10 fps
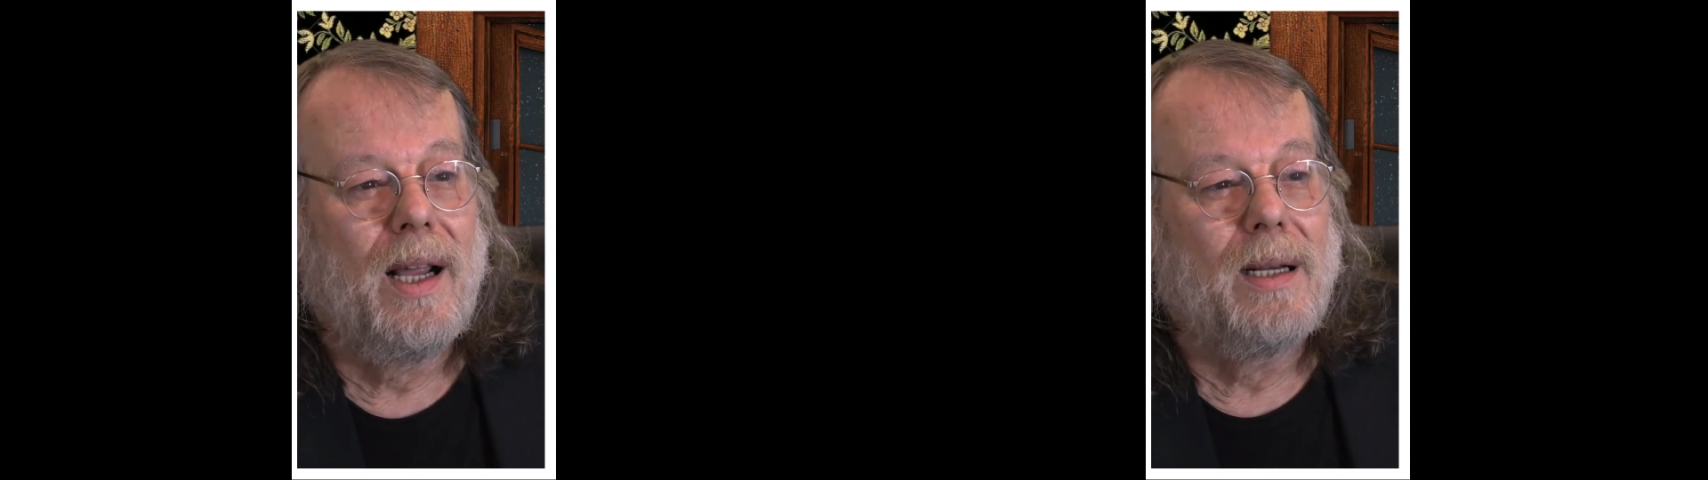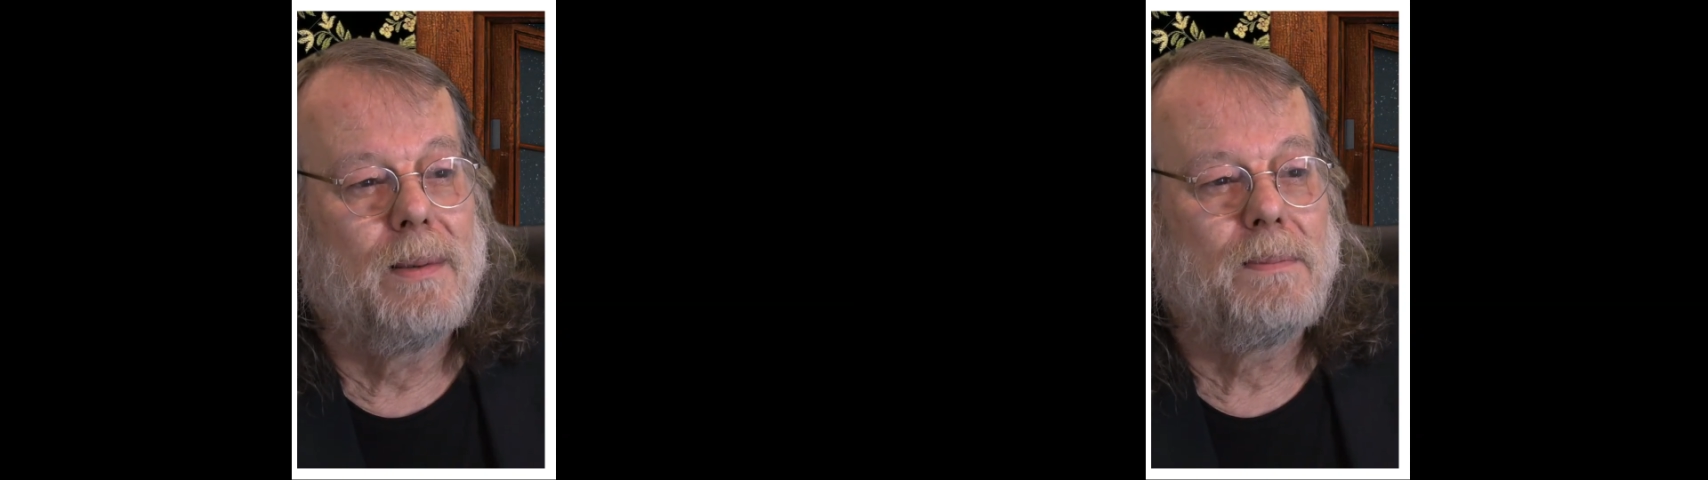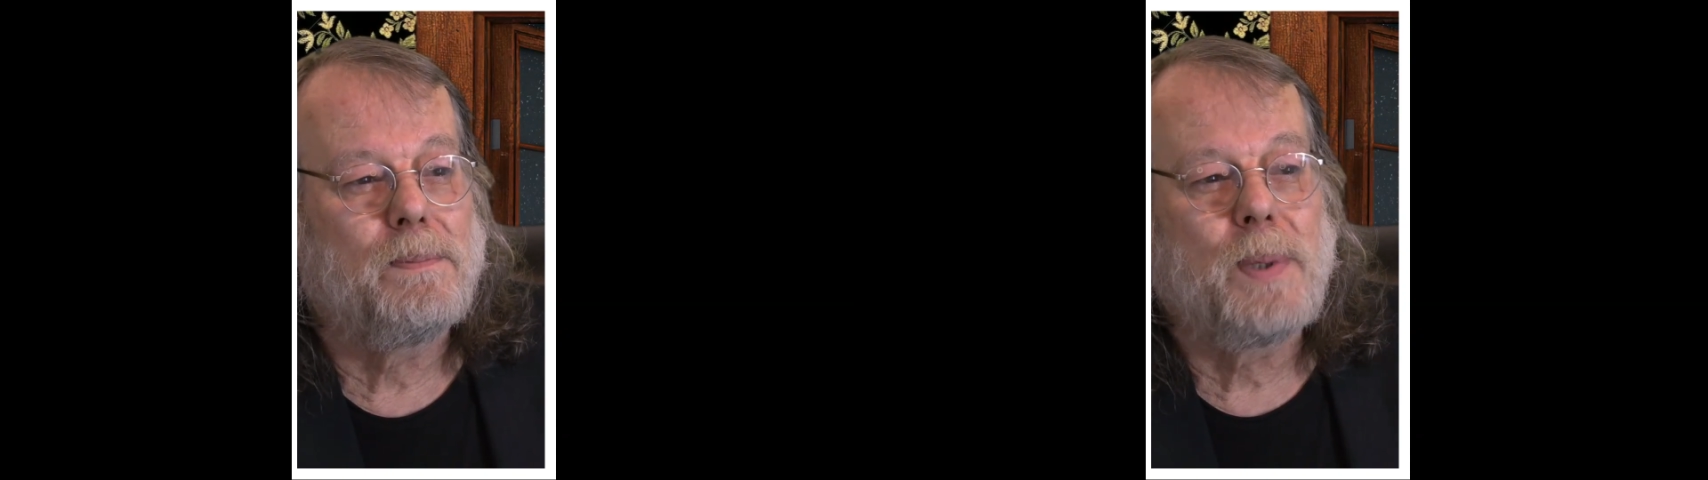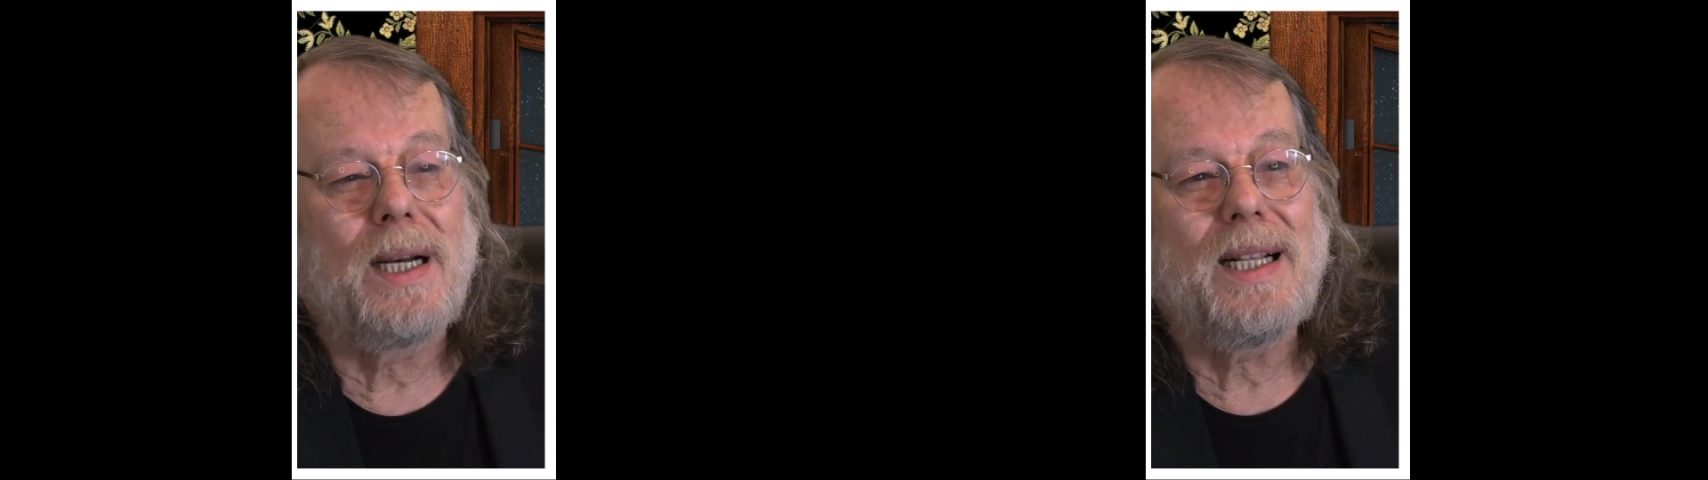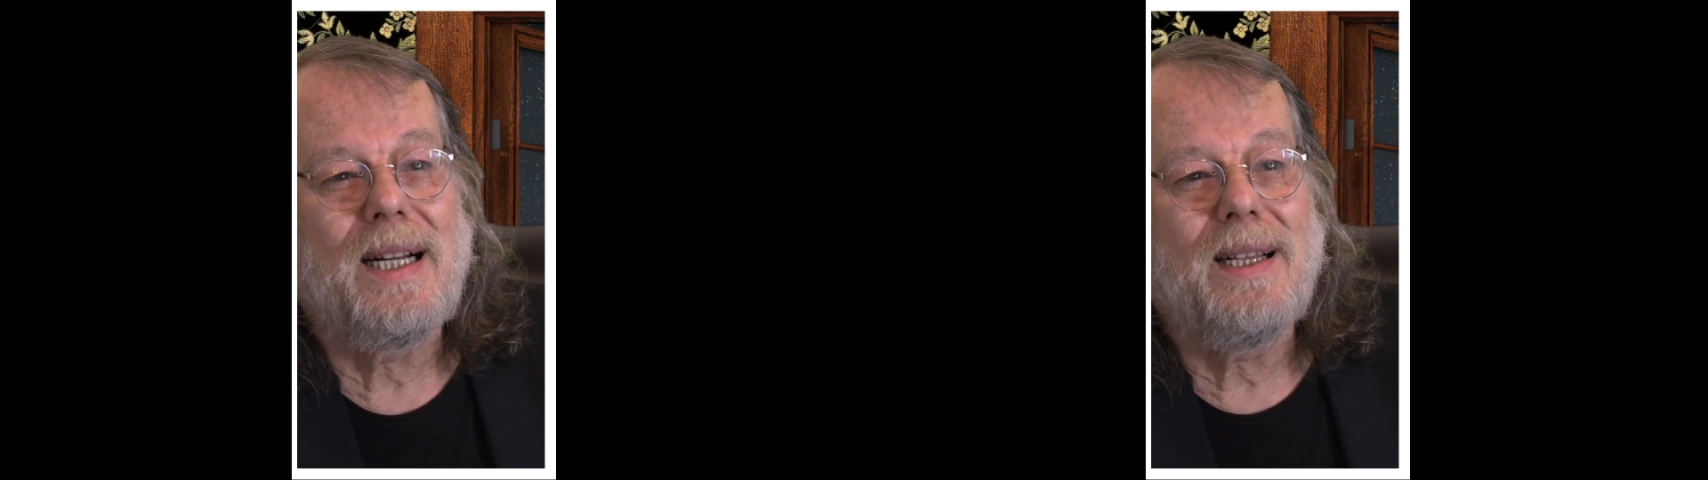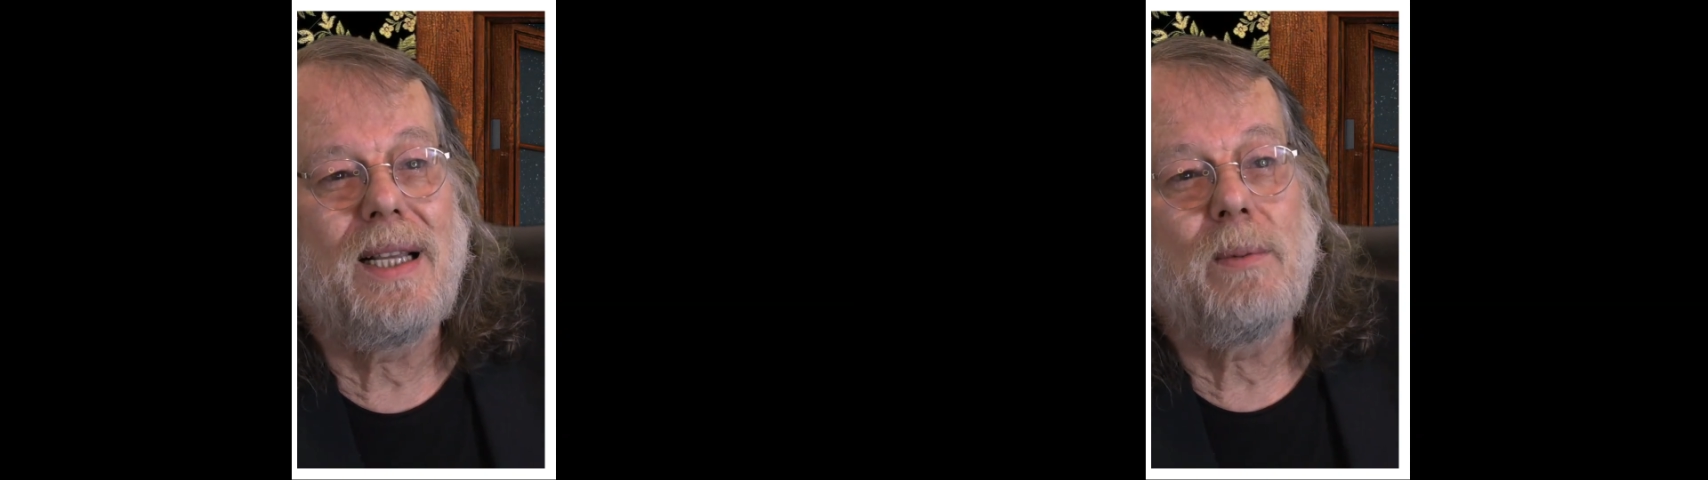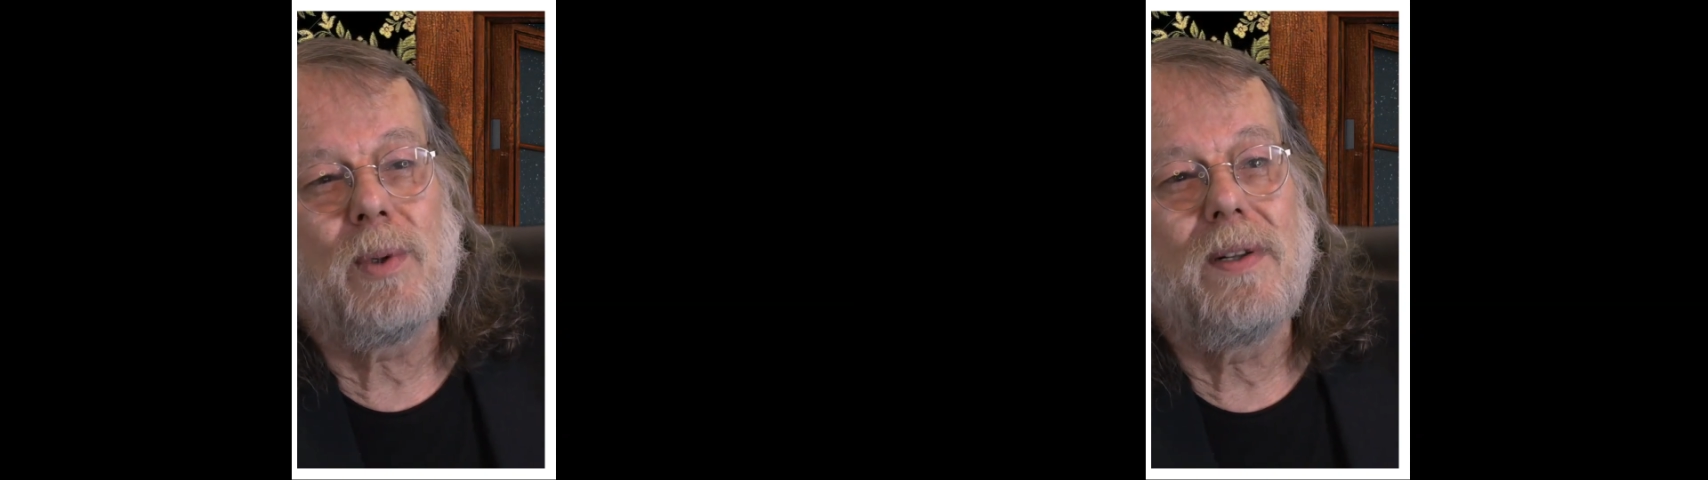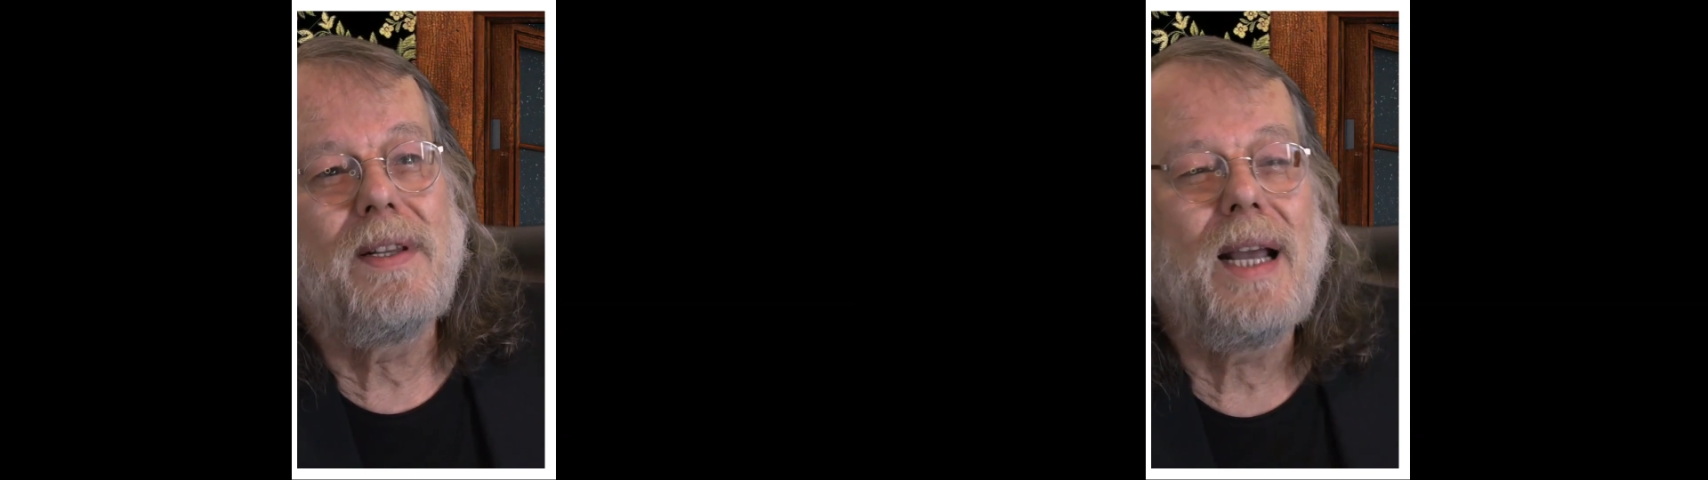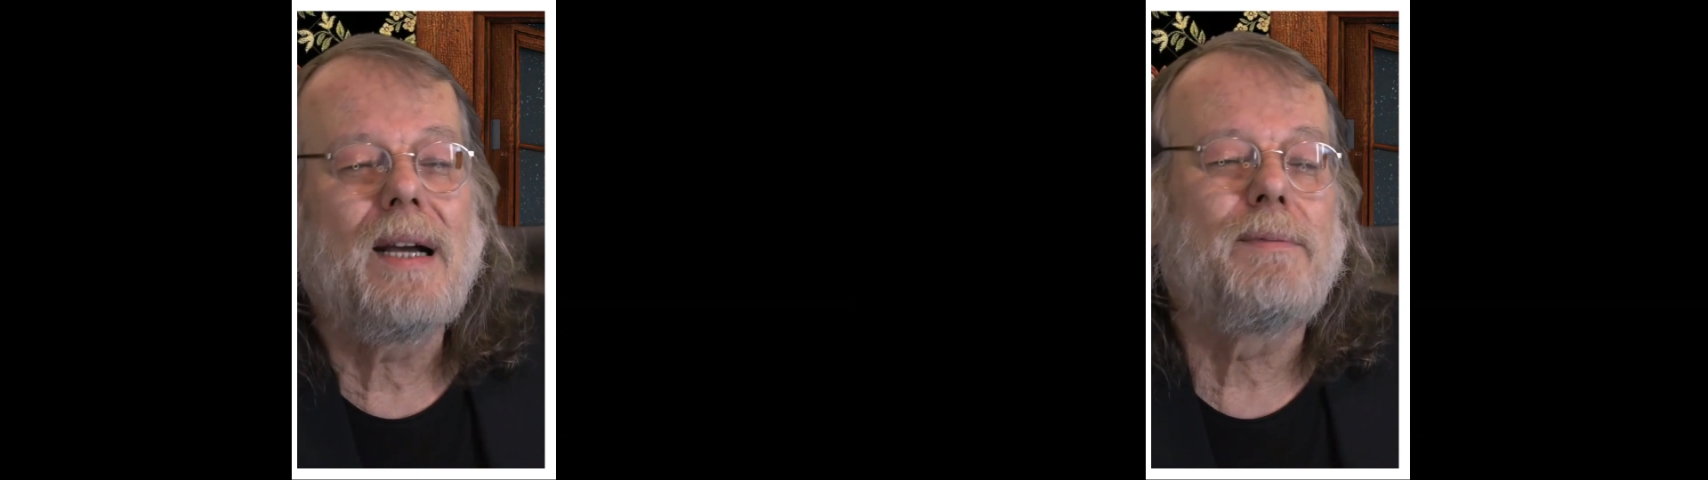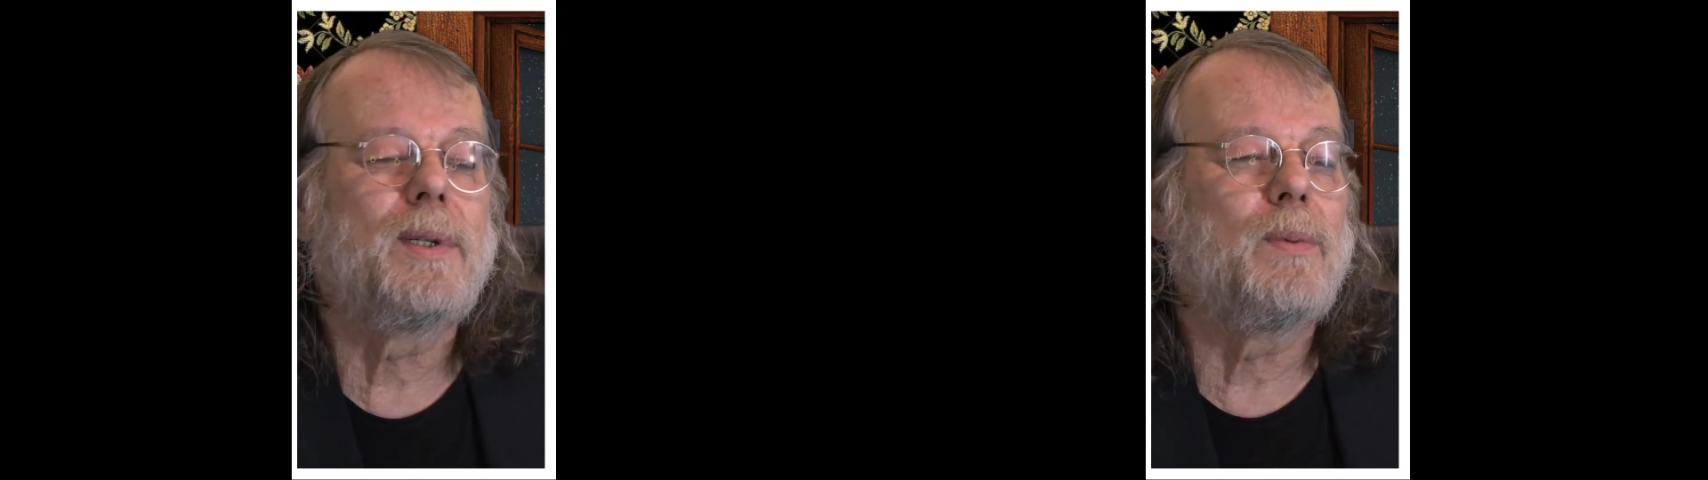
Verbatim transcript: um, but it, it will never